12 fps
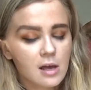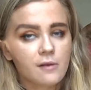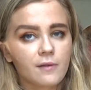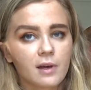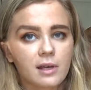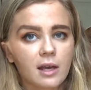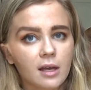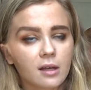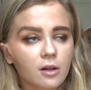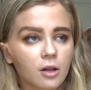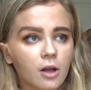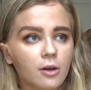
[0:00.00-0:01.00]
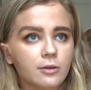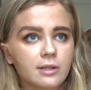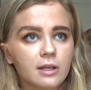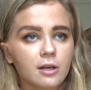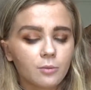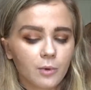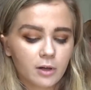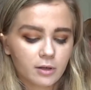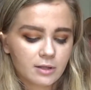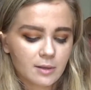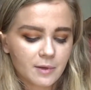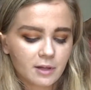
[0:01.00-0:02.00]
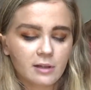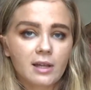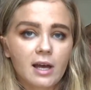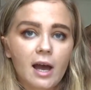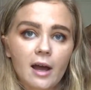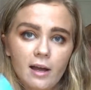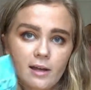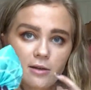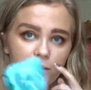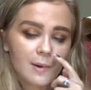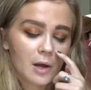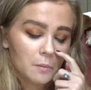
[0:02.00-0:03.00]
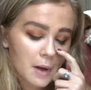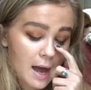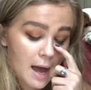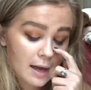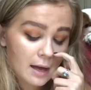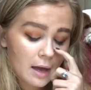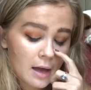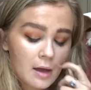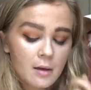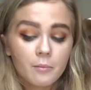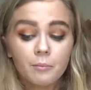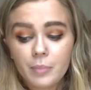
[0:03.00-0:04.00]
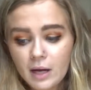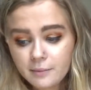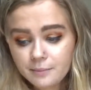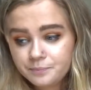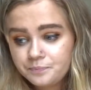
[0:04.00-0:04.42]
if I get clothes at Goodwill or something like that, I can use my own bag. But